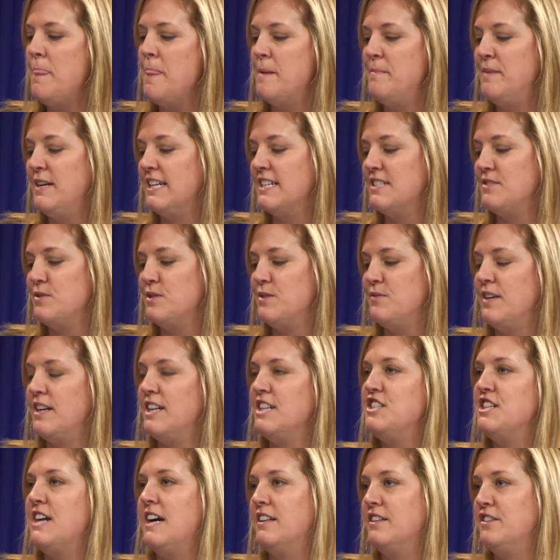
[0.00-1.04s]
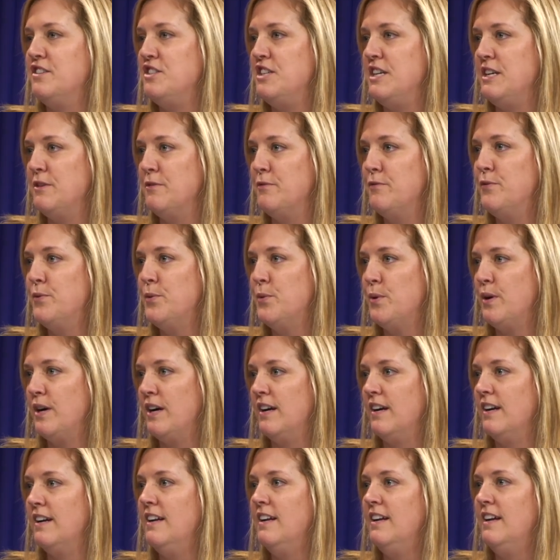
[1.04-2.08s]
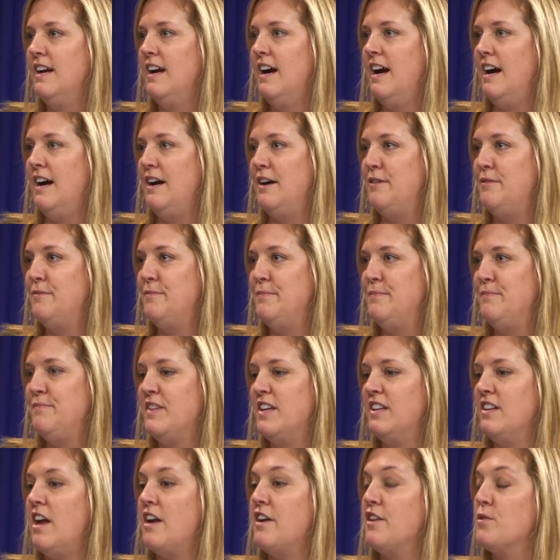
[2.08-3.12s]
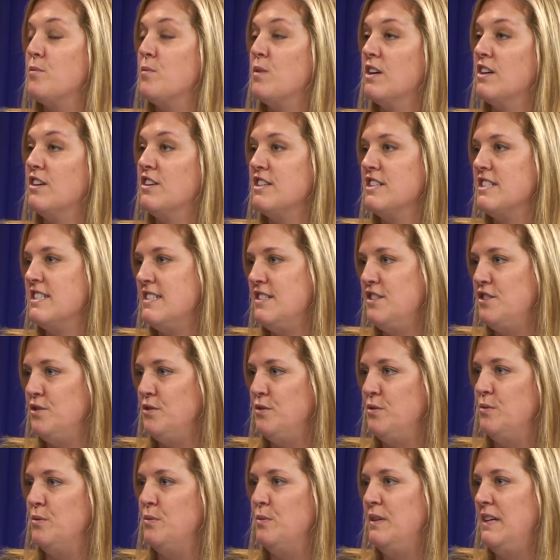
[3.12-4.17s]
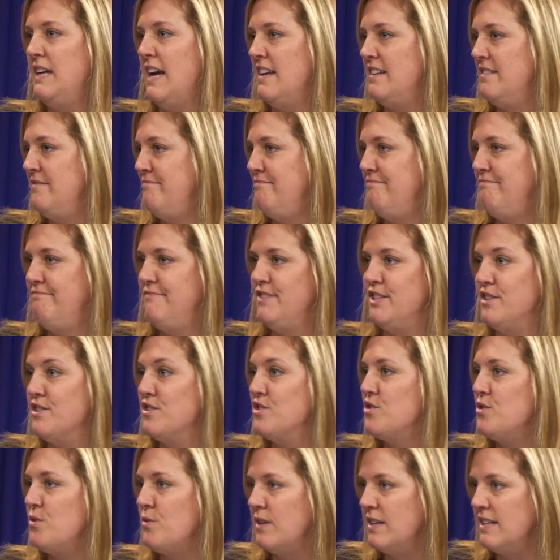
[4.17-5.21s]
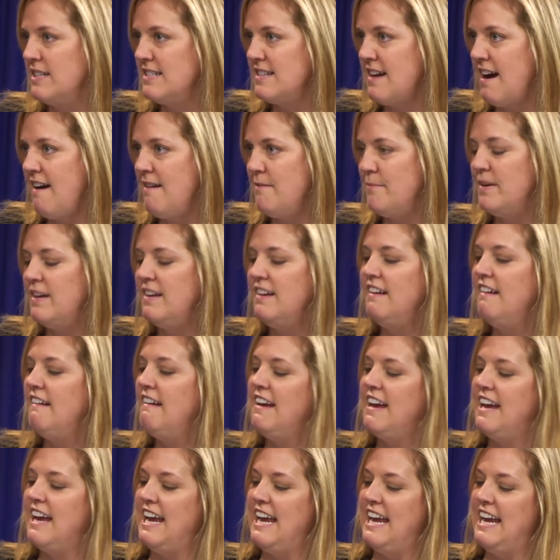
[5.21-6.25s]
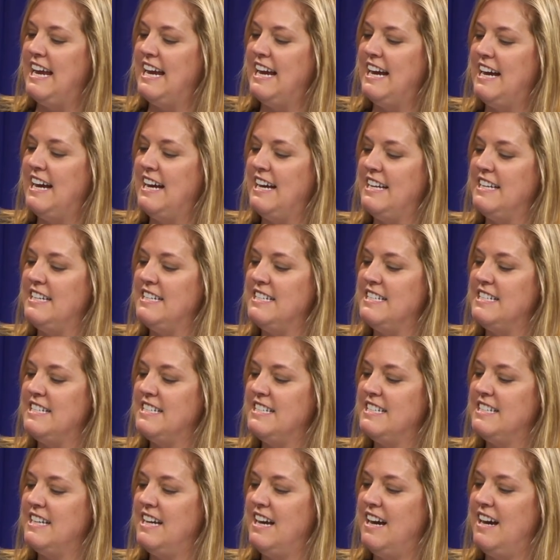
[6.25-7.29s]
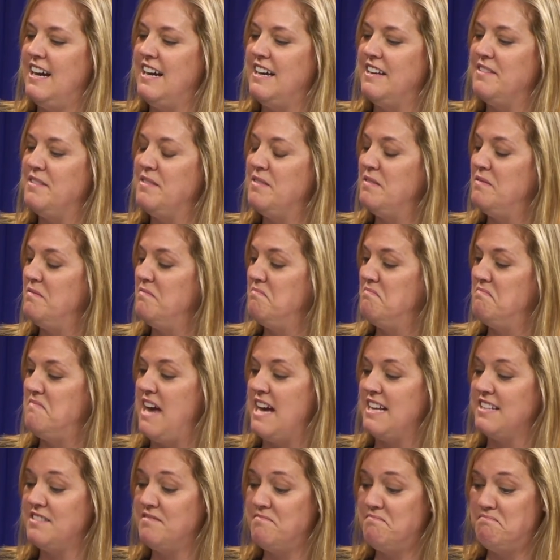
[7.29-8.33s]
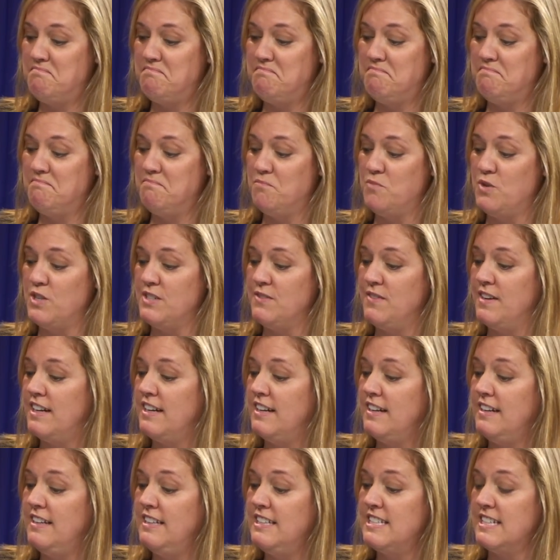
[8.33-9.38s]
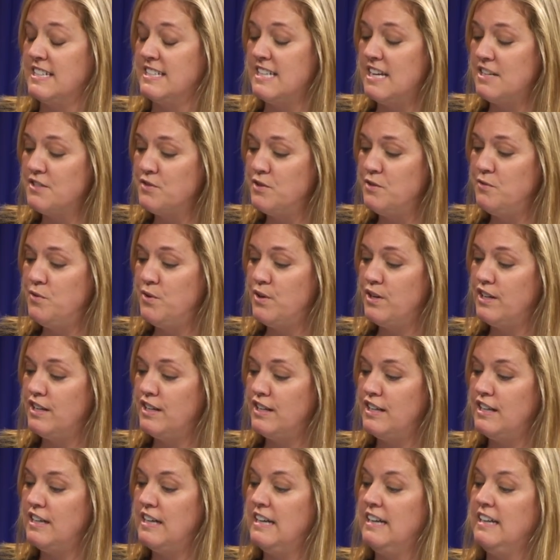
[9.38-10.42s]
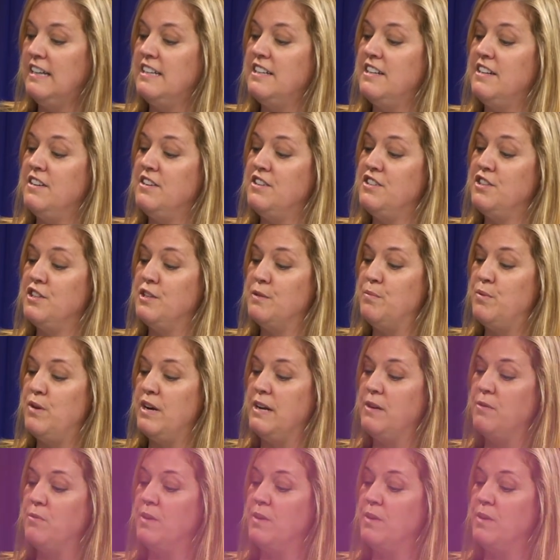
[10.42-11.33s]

because it was very challenging for um, a lot of the workers to get to the store in time. Mm-hmm. And uh, that was very successful for her, to the point